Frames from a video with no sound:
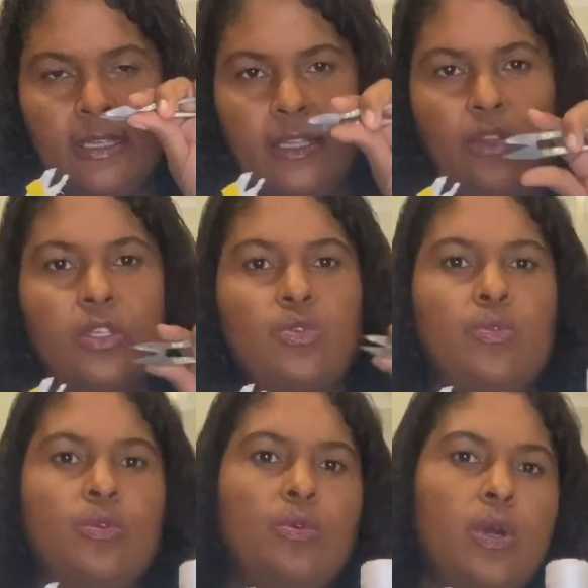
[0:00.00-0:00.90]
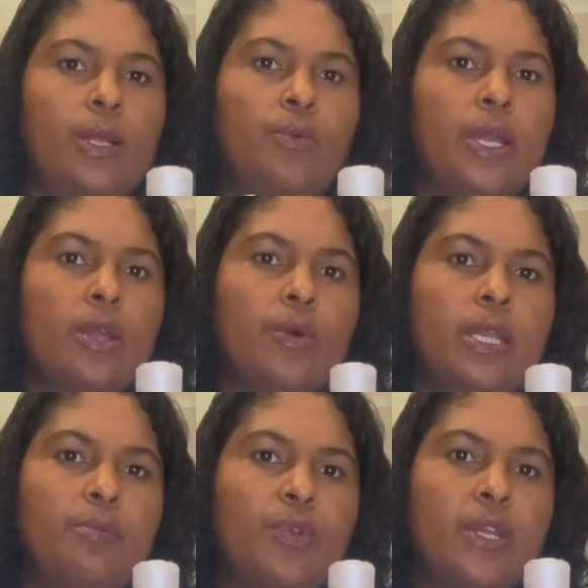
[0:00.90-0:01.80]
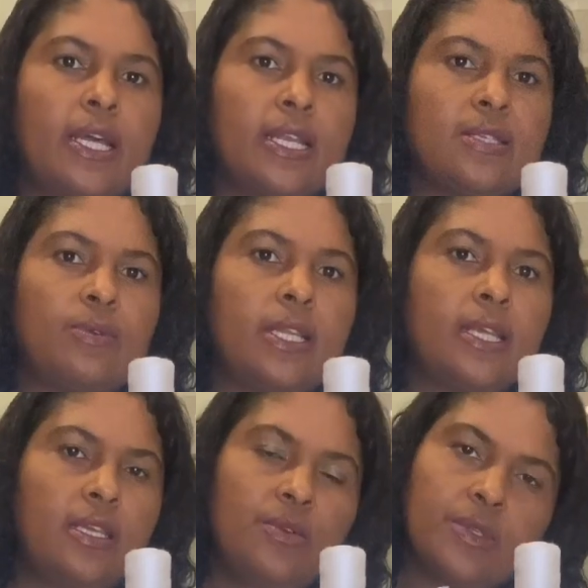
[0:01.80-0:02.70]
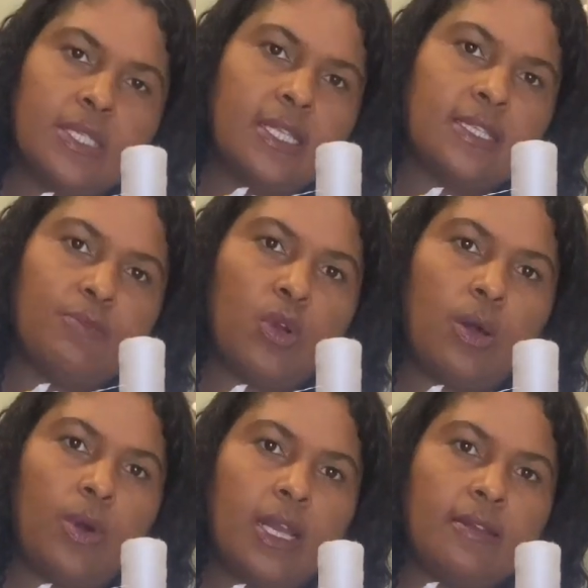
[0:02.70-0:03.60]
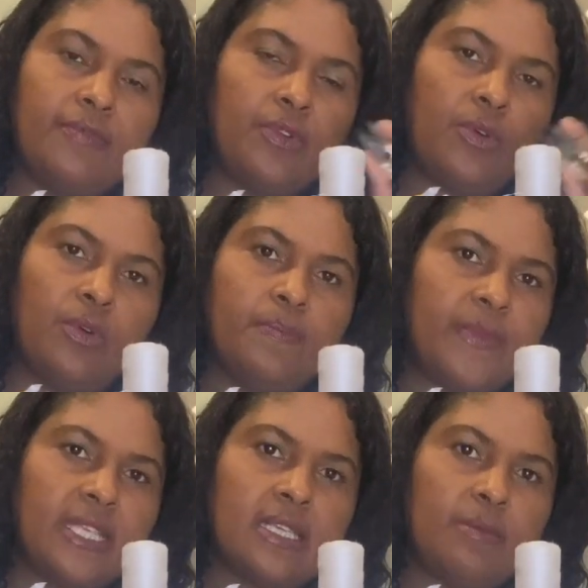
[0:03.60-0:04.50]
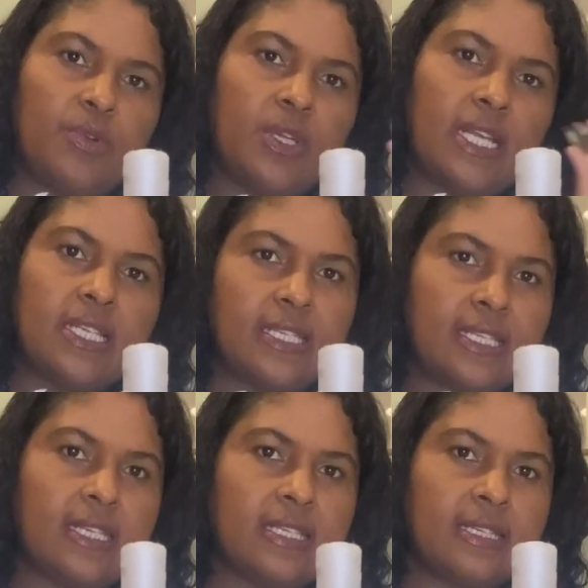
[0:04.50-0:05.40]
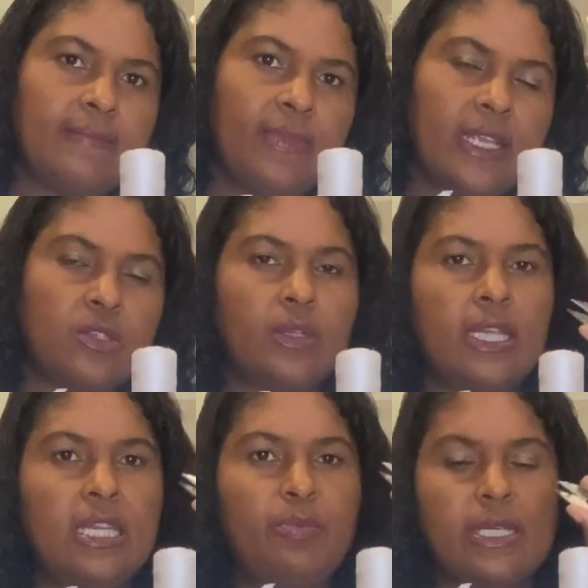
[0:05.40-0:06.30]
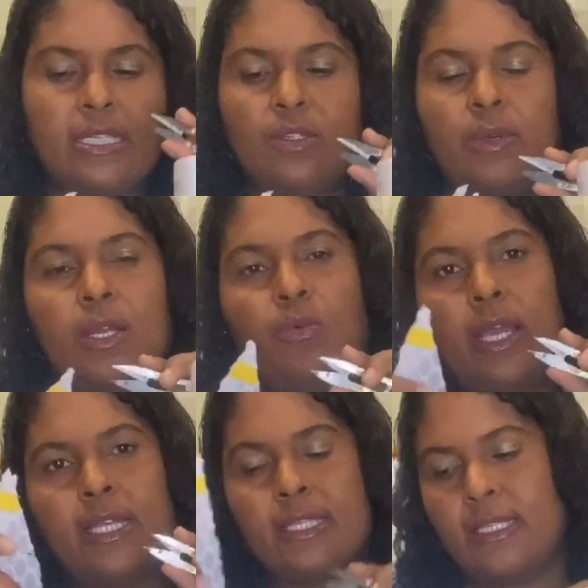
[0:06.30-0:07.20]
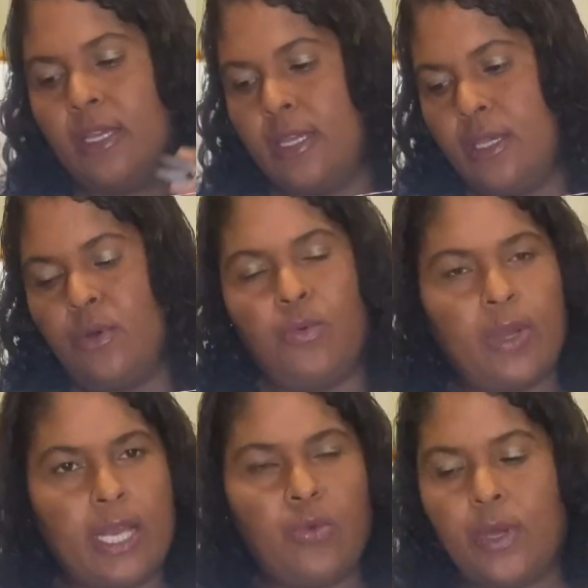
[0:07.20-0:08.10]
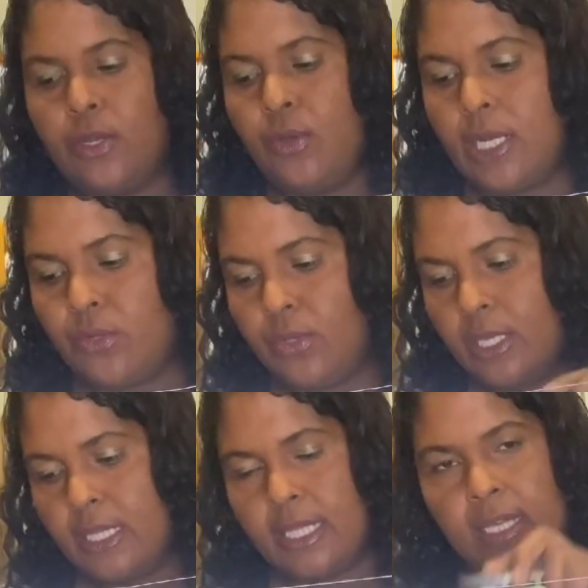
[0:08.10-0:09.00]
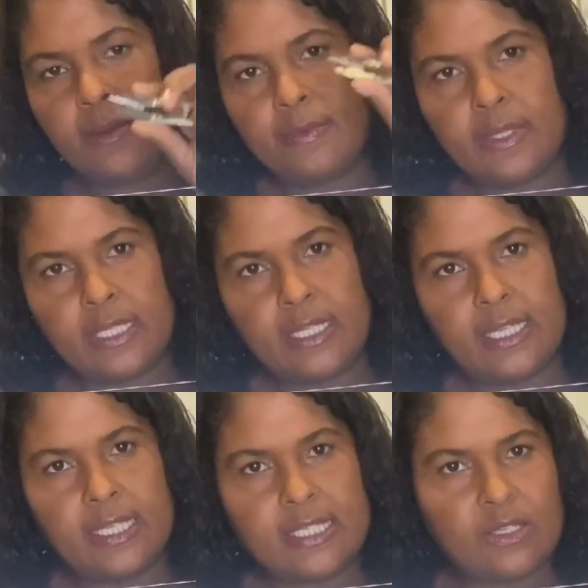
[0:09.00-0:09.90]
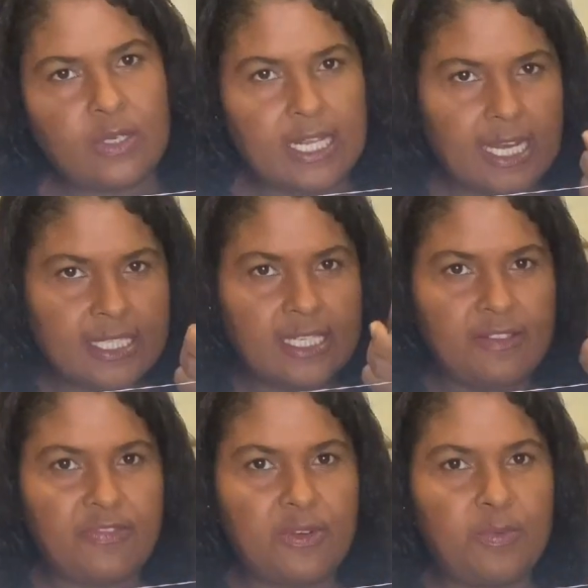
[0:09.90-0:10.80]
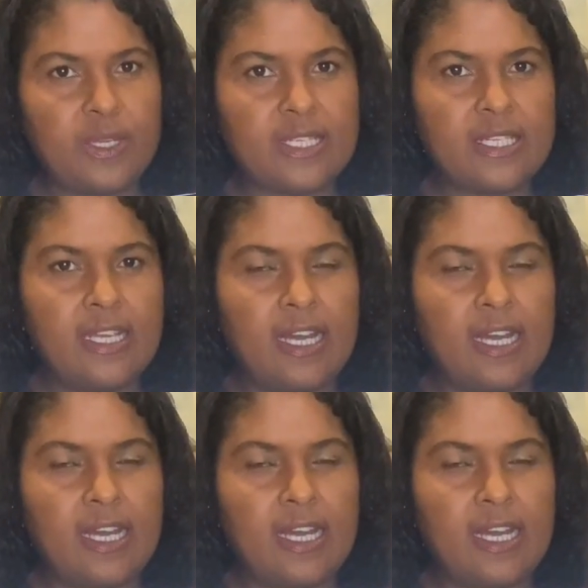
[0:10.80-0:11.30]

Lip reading: Those who are working on embroidery as well, they use the smaller one as the embroidery scissors. So the nippers as well works well when you are doing it's not cutting the fabrics.